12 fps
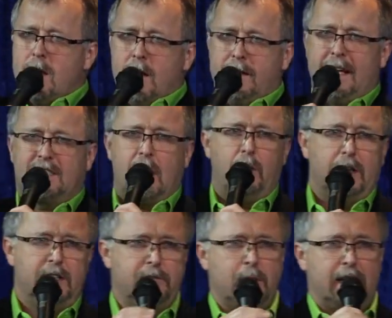And that's how I
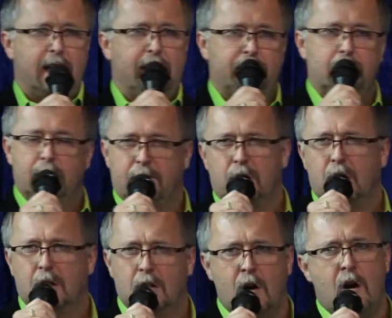lived my life for a
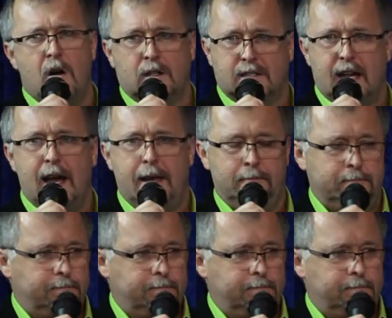long time.